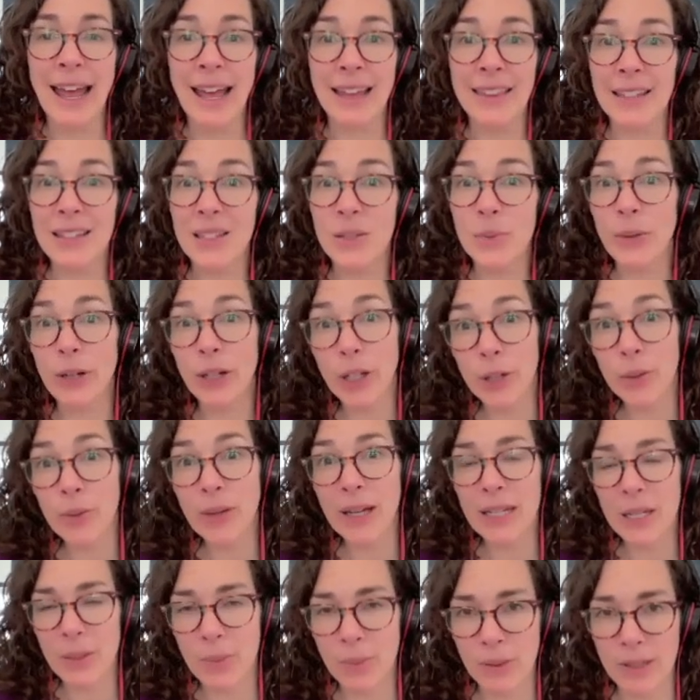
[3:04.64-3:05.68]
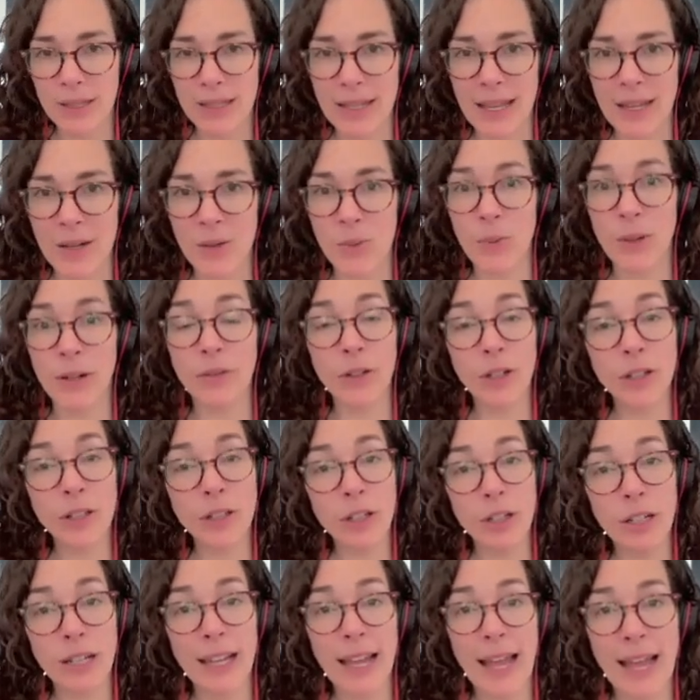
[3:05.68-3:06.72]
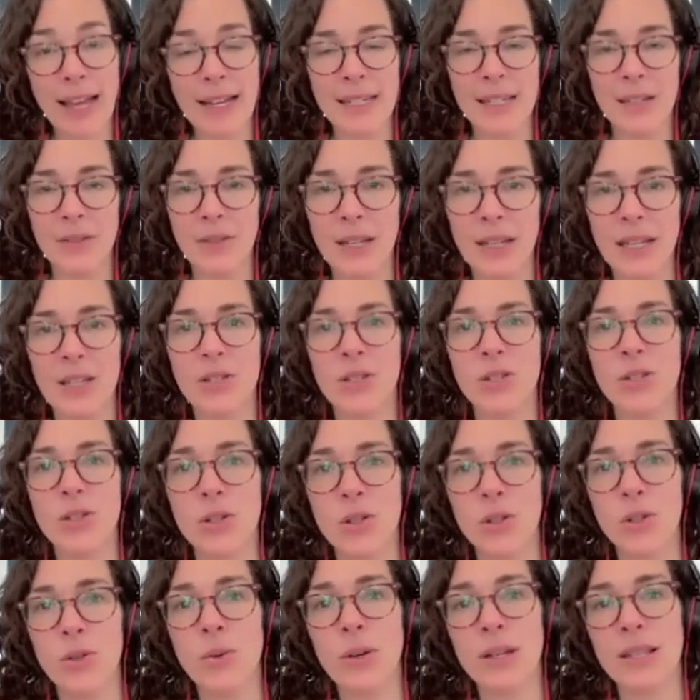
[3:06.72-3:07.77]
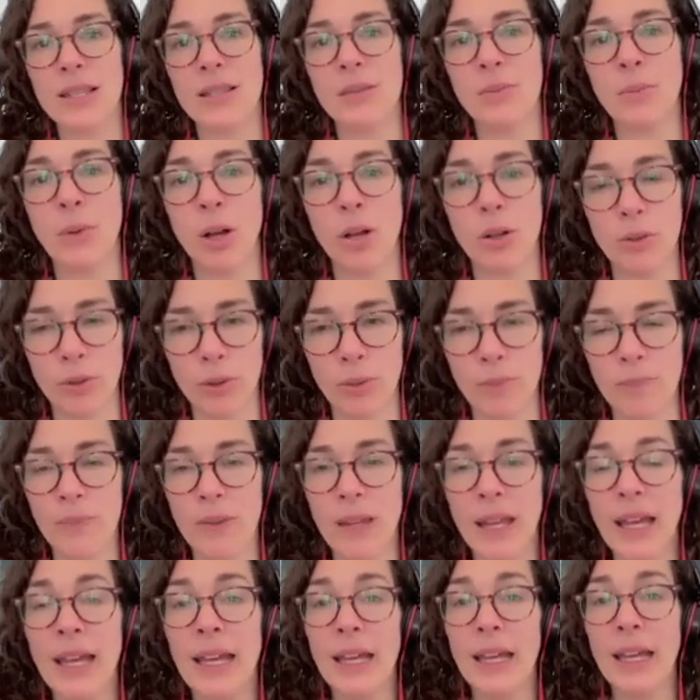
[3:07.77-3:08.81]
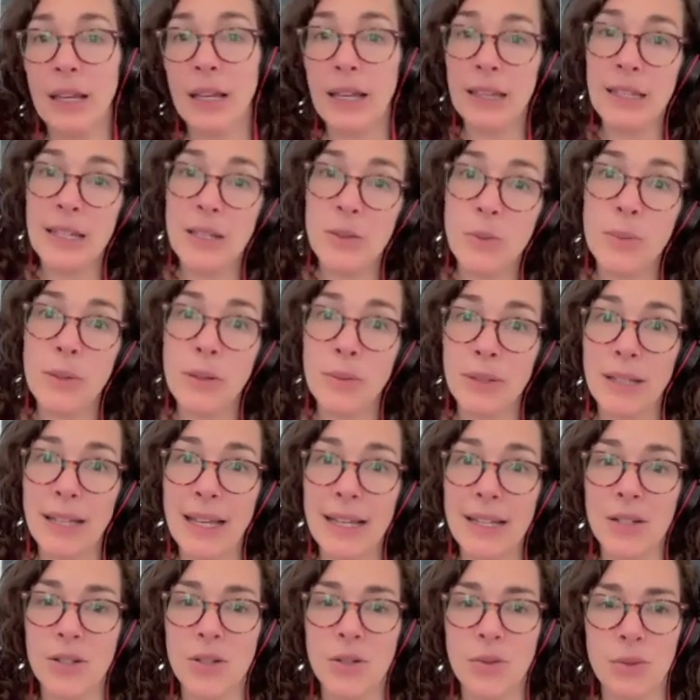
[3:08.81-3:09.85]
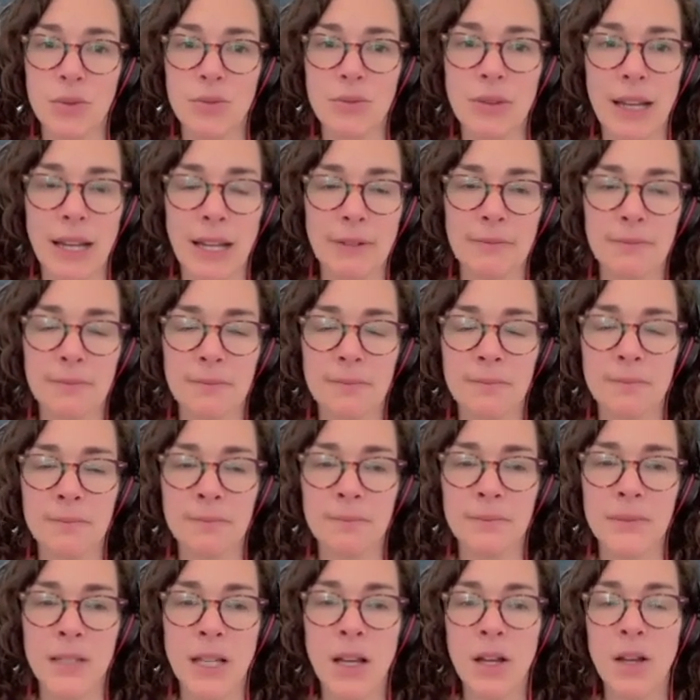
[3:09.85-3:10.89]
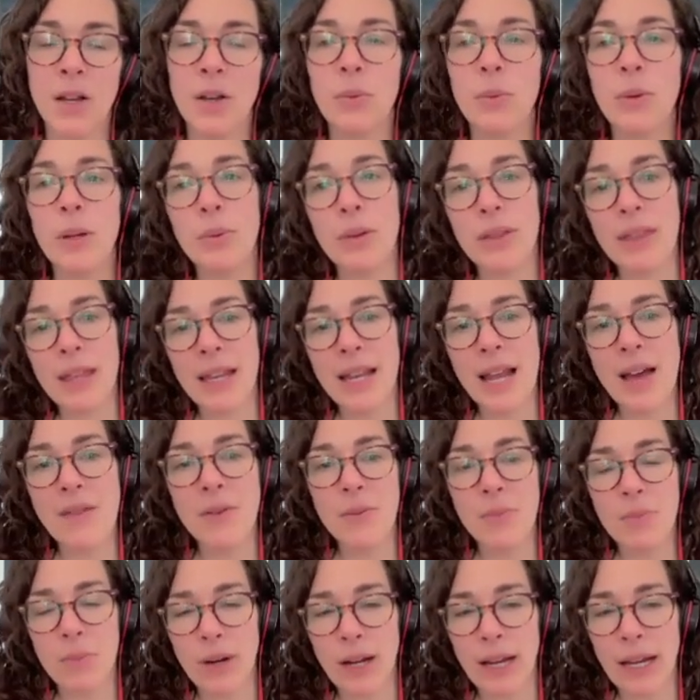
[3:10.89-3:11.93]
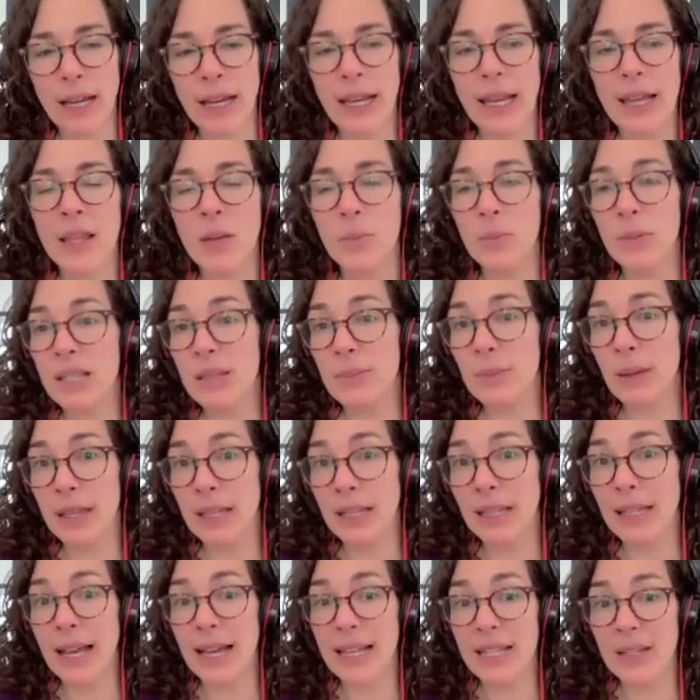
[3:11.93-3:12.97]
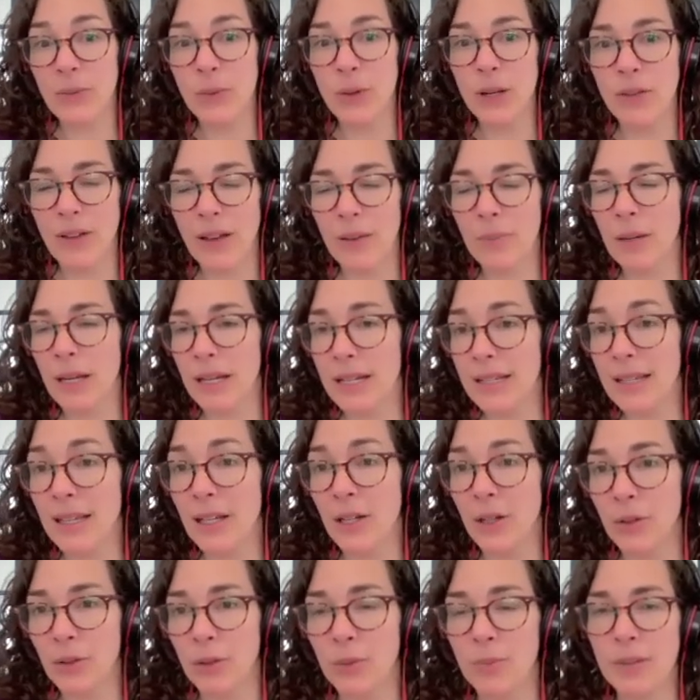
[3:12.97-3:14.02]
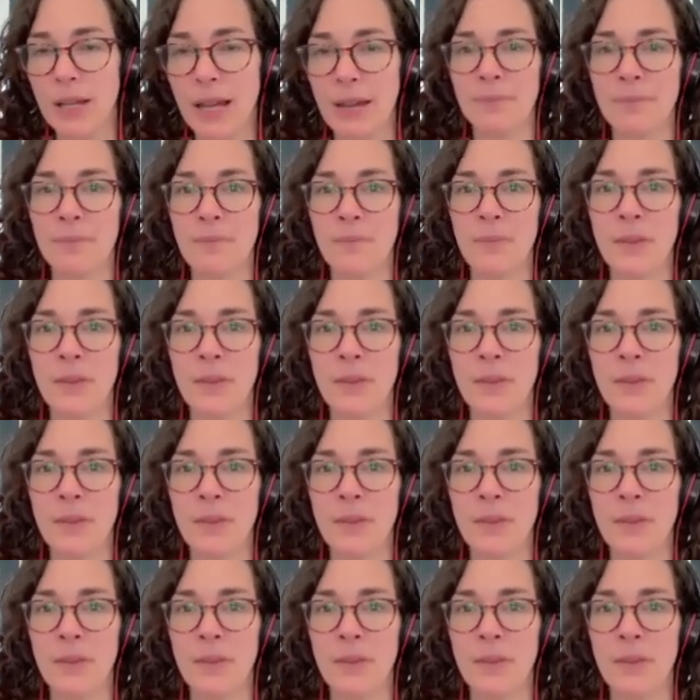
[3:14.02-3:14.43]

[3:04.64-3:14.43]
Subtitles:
And this is where you get to present one of your learning activities to a small group. And these will be related to a reading. We will then have a break, and then we'll spend the last 45 minutes in group time.